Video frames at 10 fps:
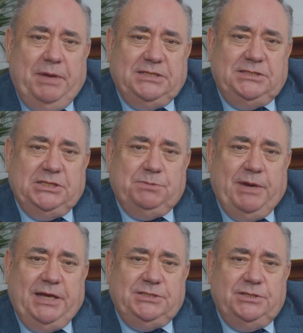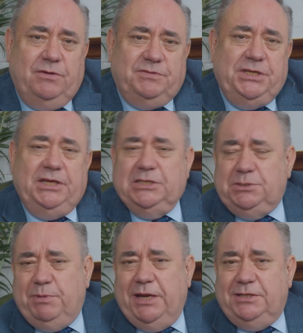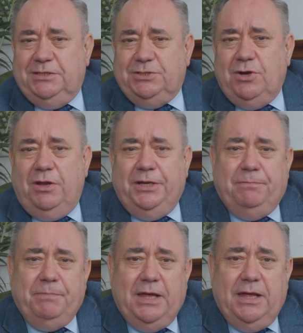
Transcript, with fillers: best expression of seeing it spread to Scotland.